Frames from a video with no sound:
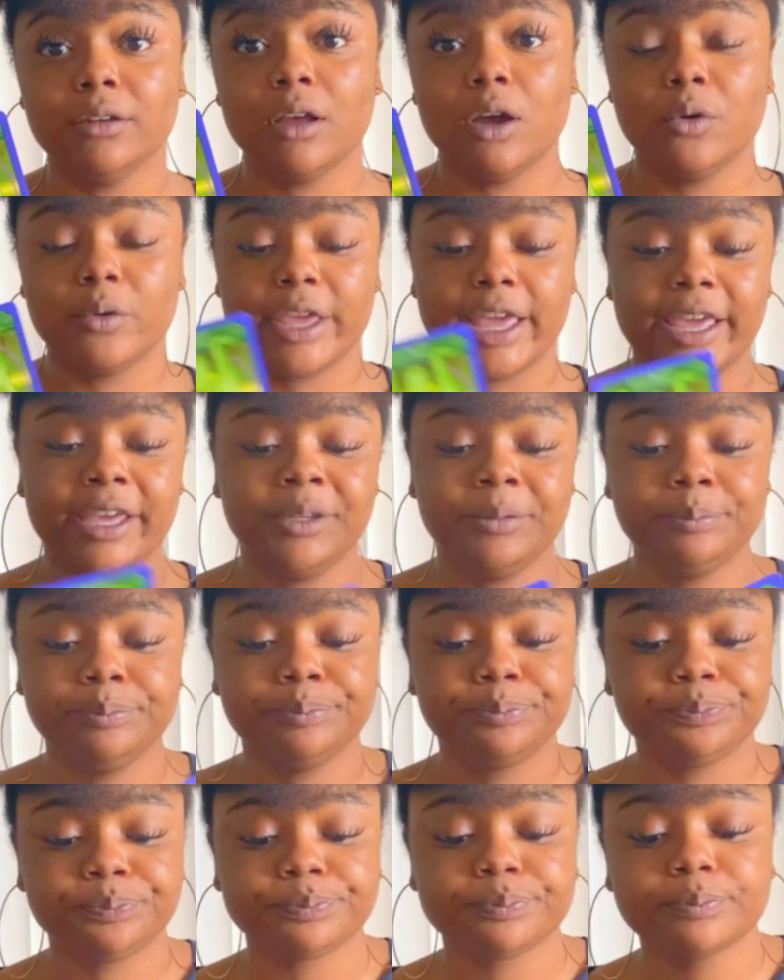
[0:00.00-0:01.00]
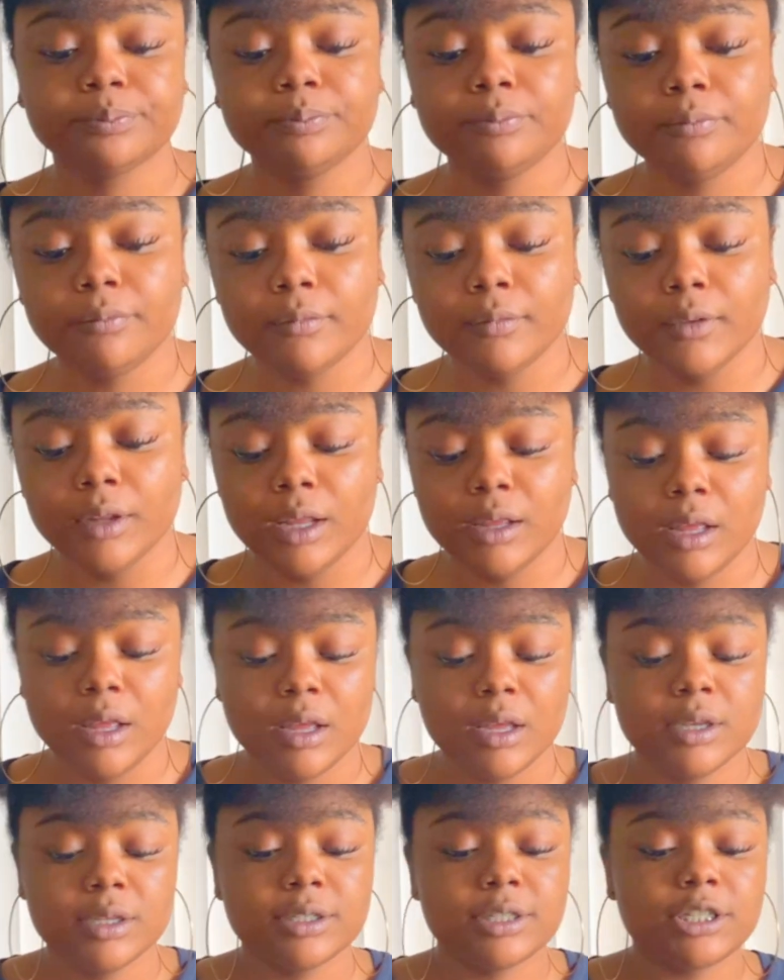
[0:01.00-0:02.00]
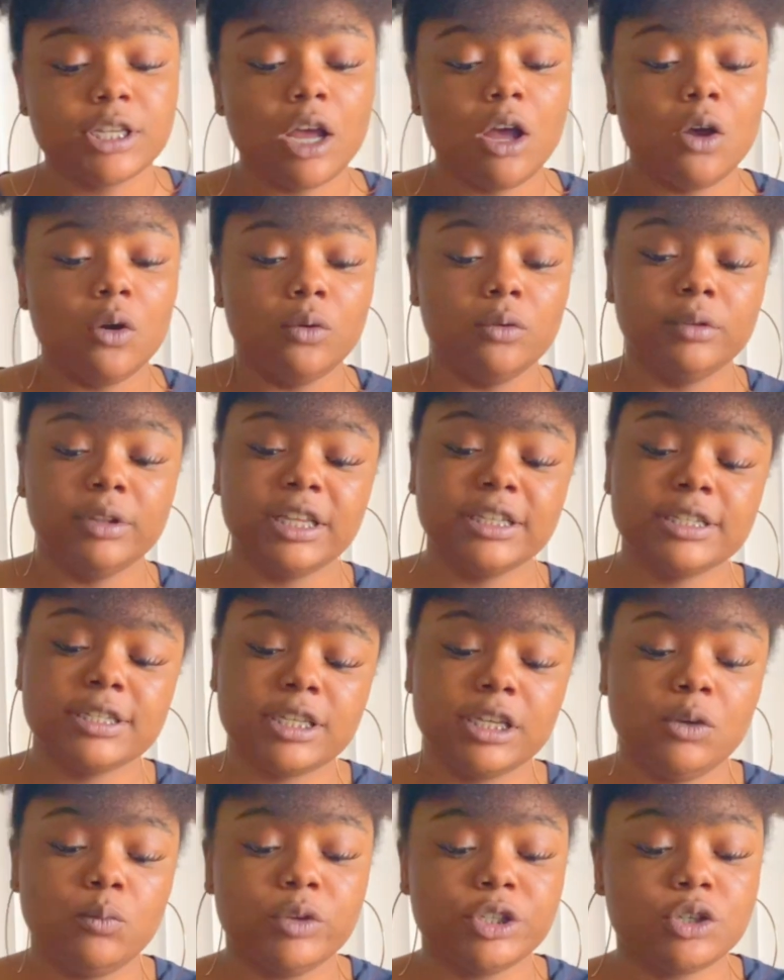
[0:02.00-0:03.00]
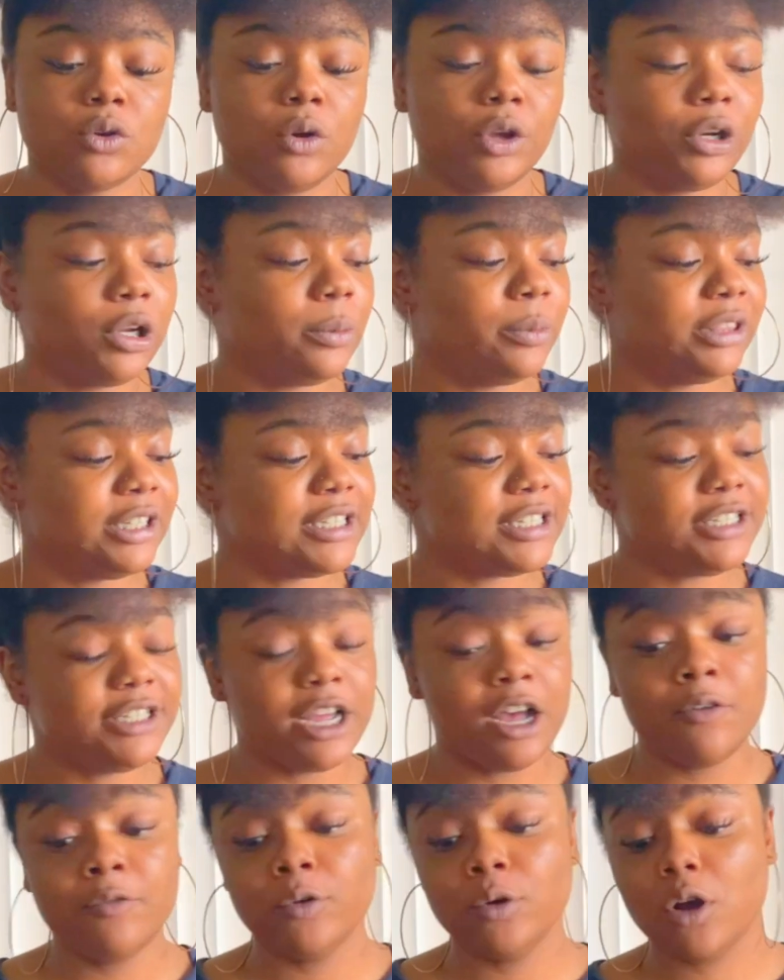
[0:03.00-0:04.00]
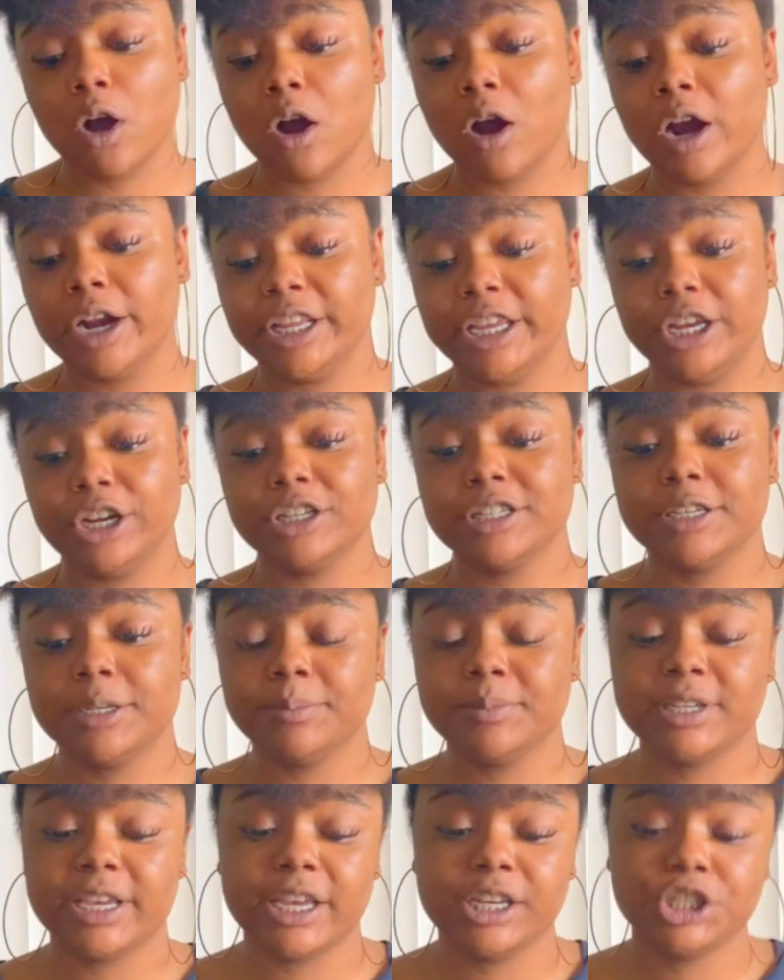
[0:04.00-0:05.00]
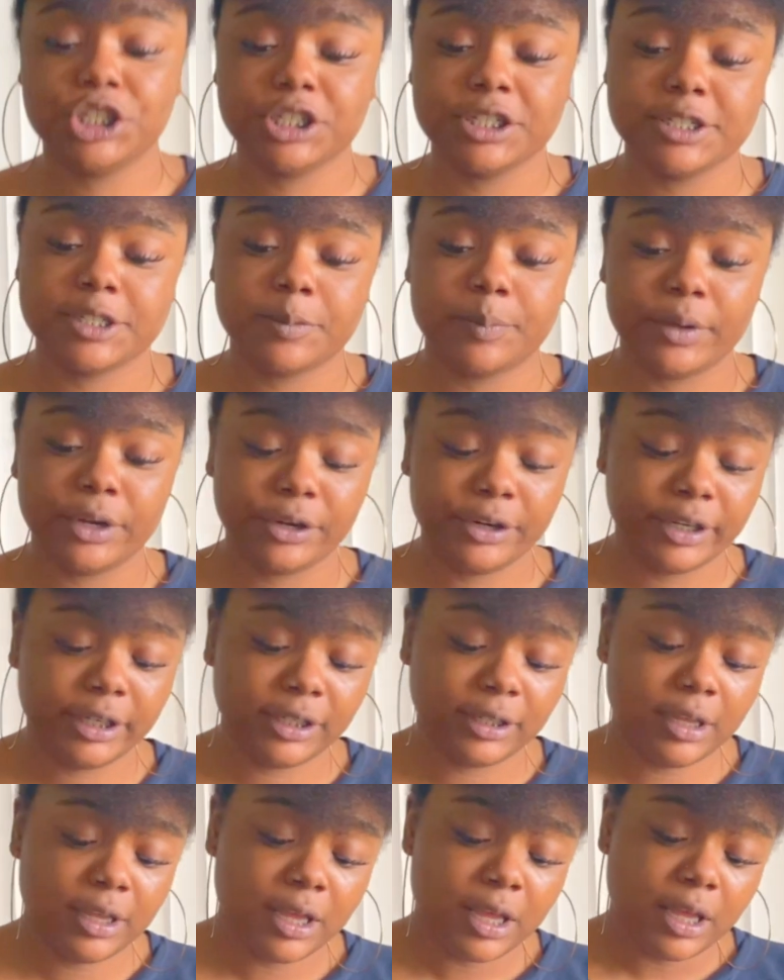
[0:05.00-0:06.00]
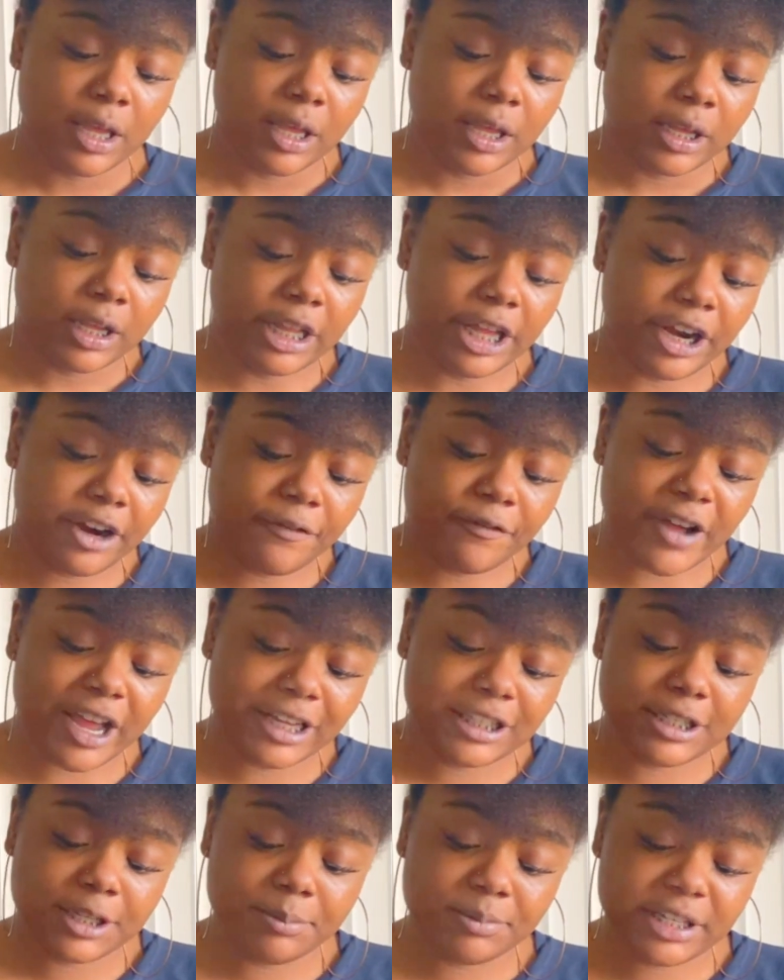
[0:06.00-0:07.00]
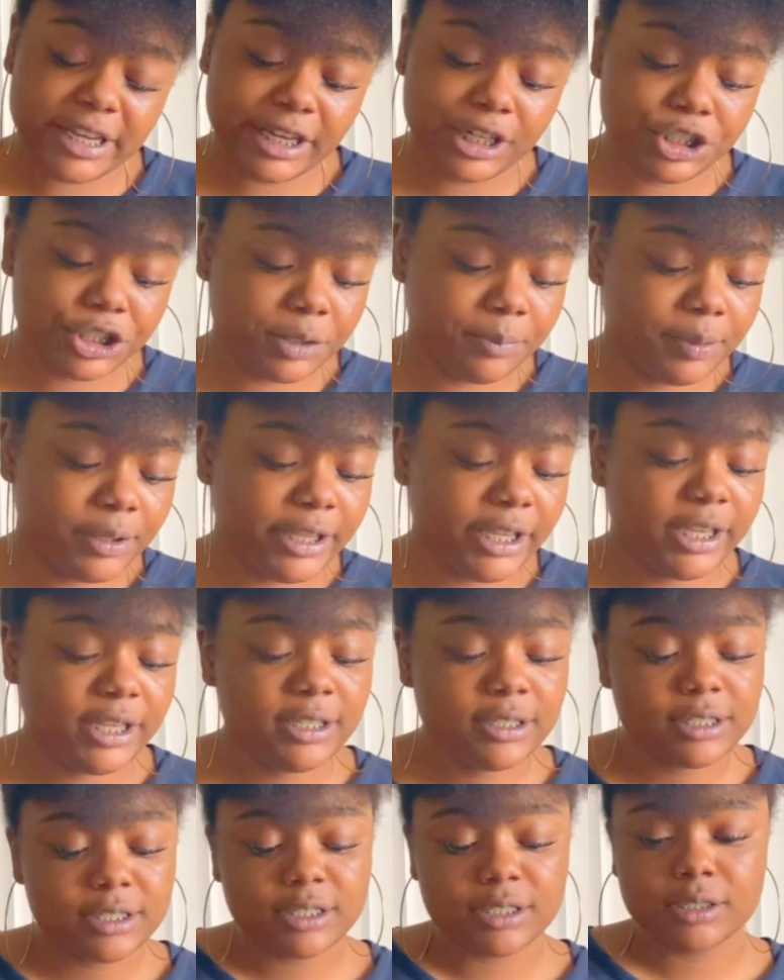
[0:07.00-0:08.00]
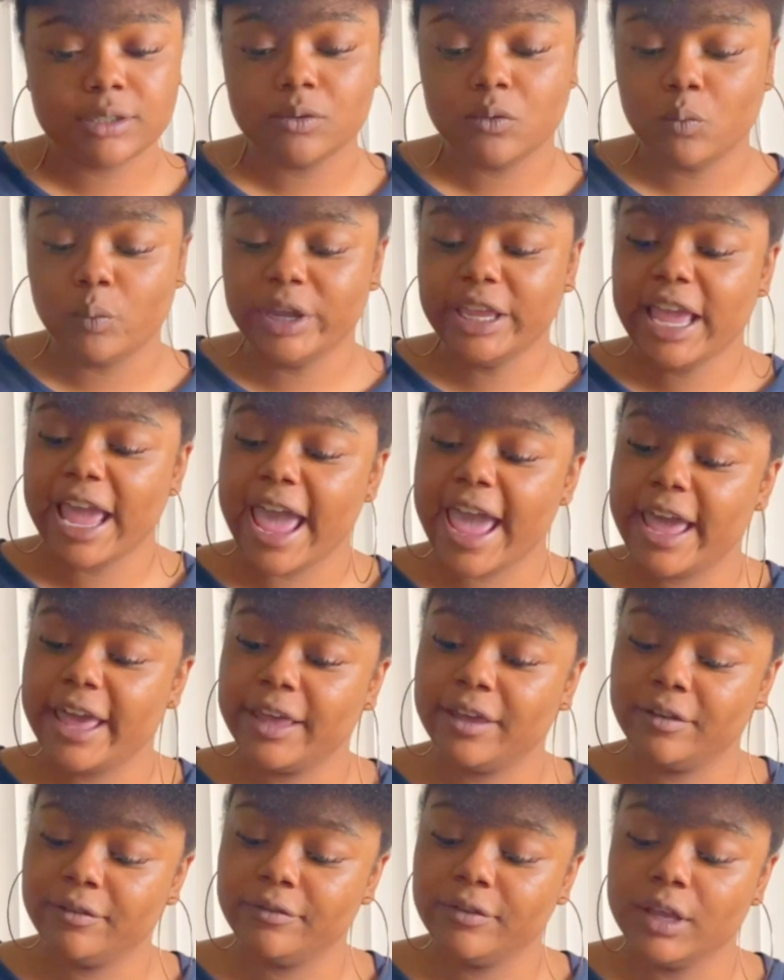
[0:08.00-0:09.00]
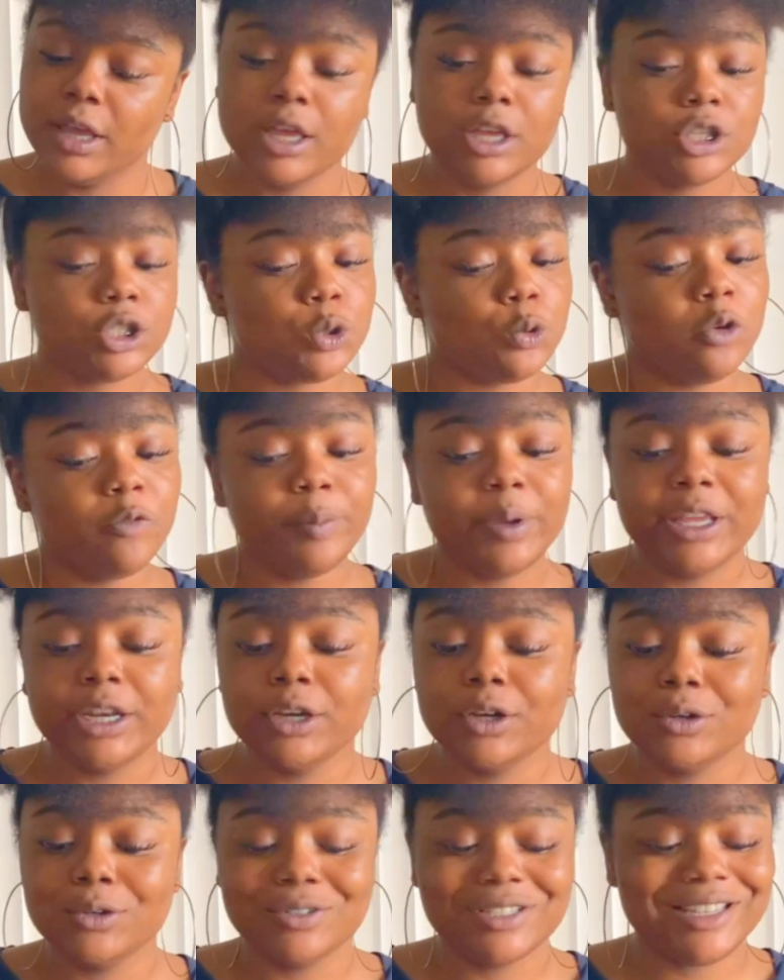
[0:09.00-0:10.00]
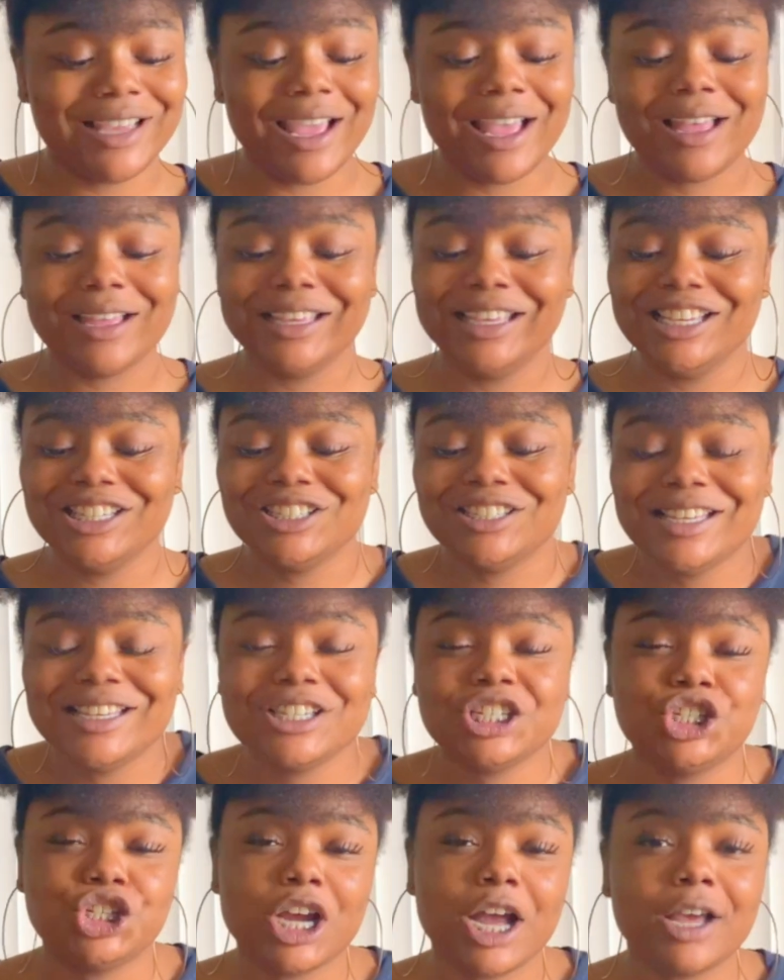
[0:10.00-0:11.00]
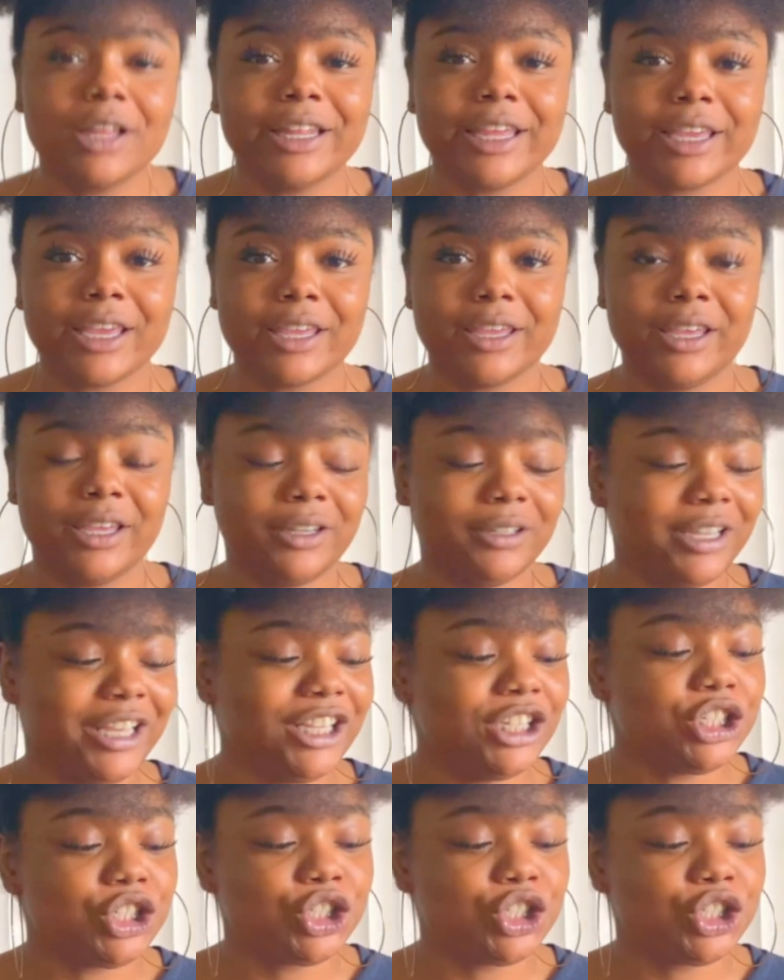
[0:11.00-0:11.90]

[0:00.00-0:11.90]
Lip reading: okay? So let's see what's going on with this Devil card here, Temptation Spirit. Clarify temptation, please. We have Two of Pentacles. Yeah, he's juggling again. He